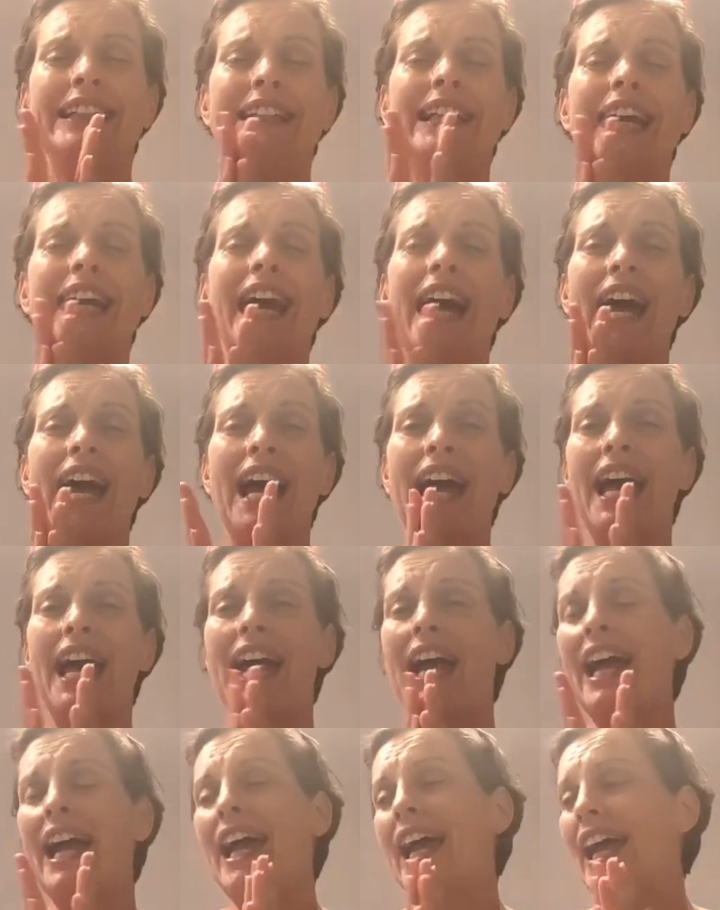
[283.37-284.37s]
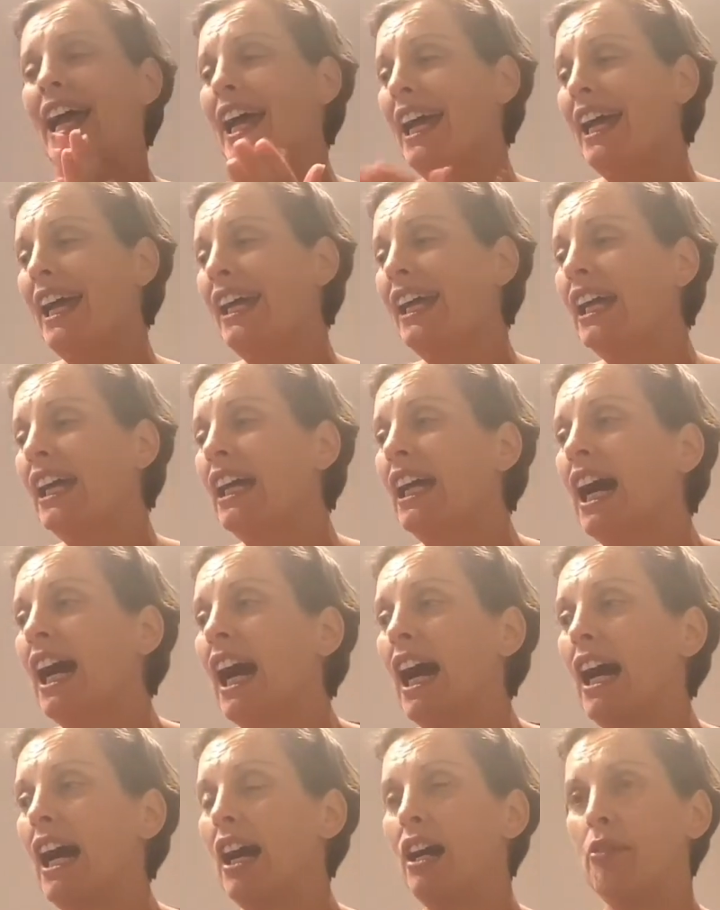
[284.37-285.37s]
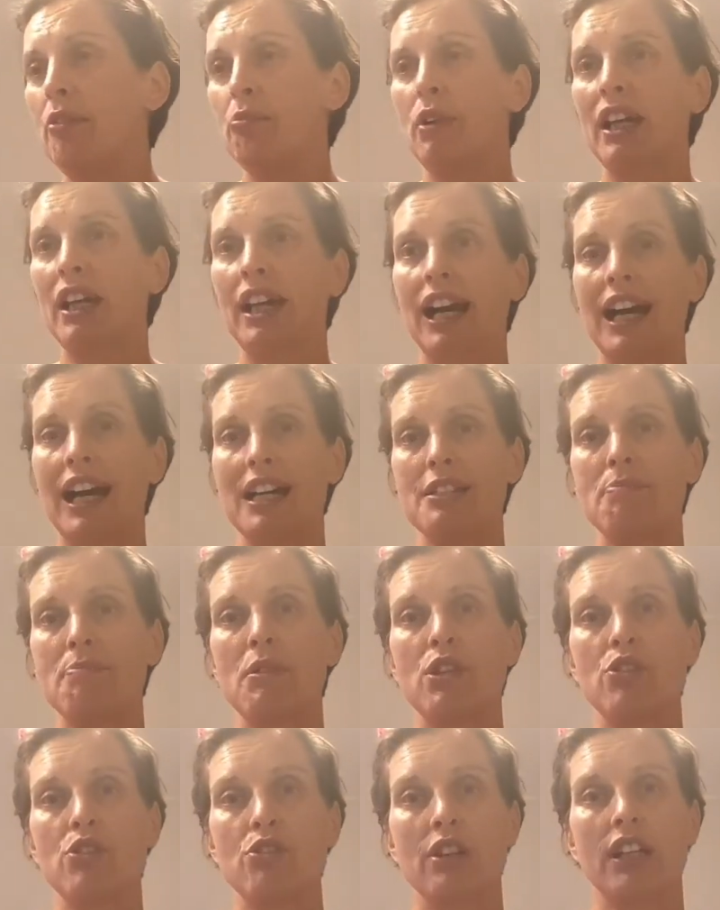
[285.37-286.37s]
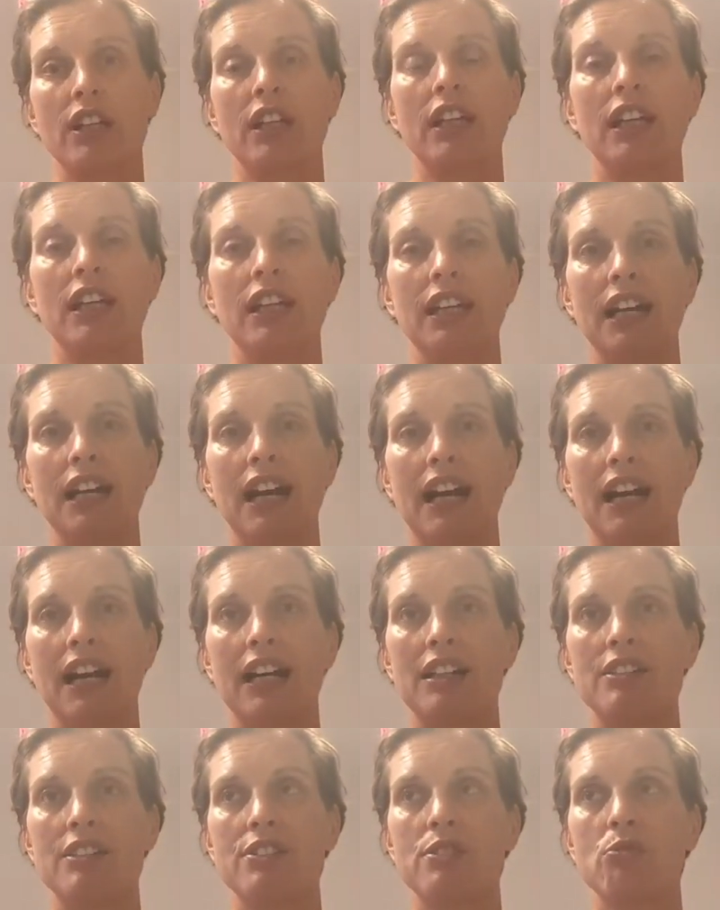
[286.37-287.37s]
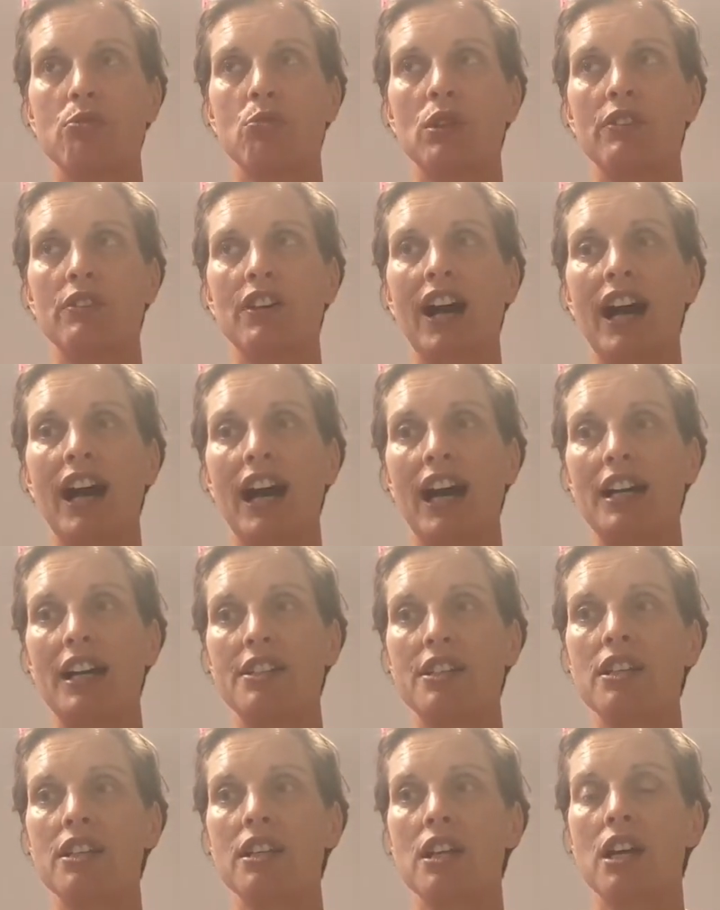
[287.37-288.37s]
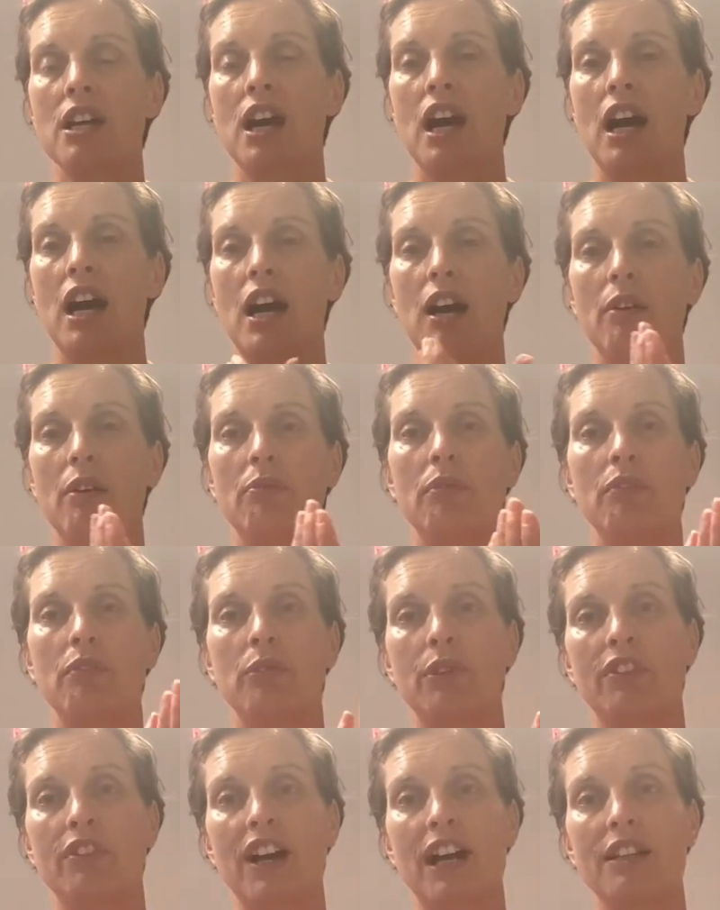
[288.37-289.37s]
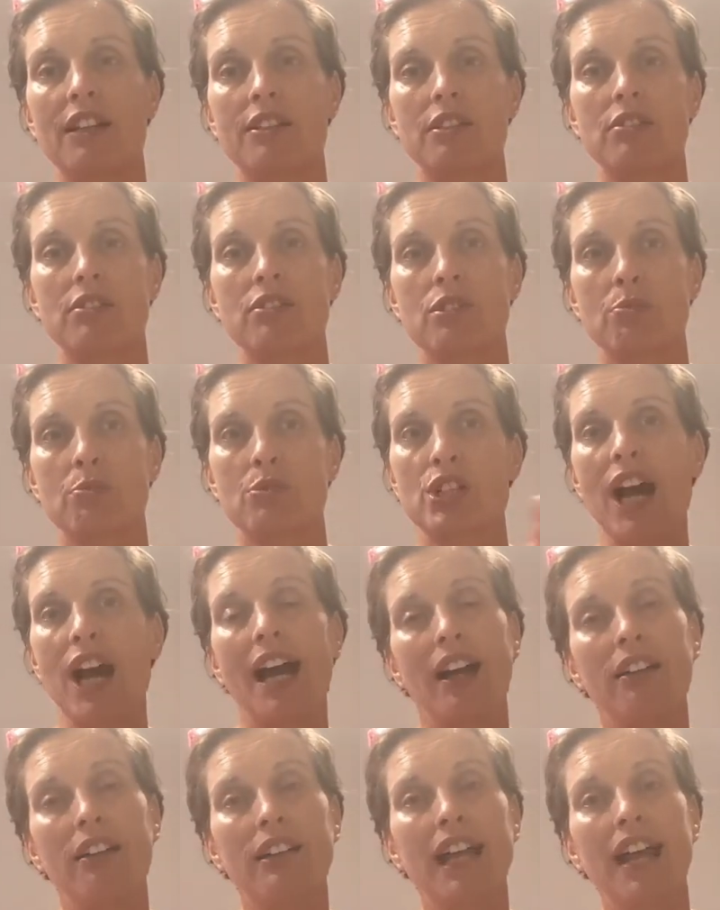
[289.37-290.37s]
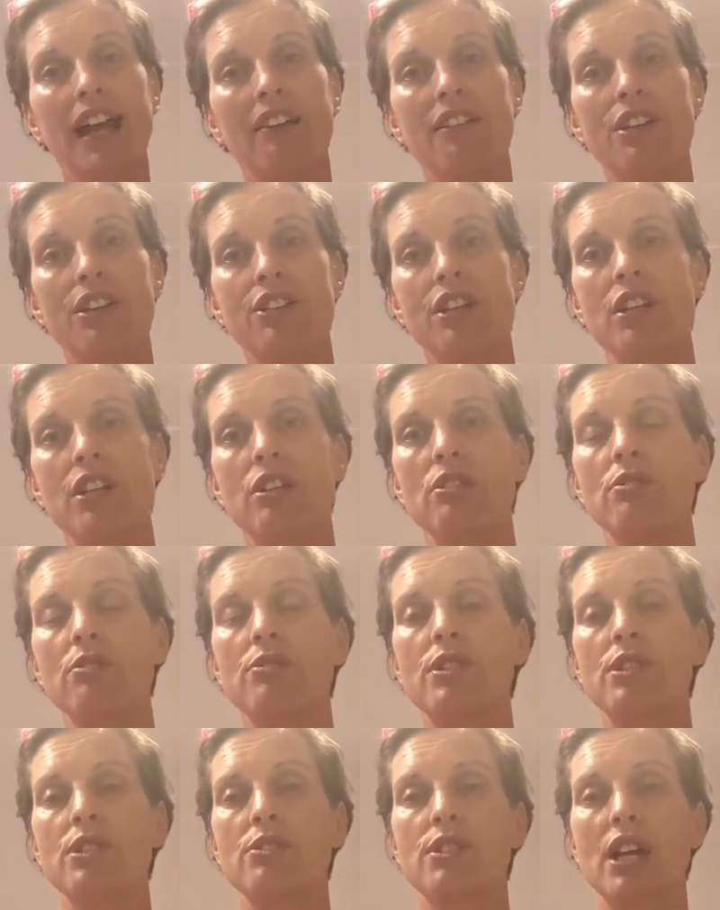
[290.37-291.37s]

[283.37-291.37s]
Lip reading: Yay! It has been tricky, as we've had some childcare issues.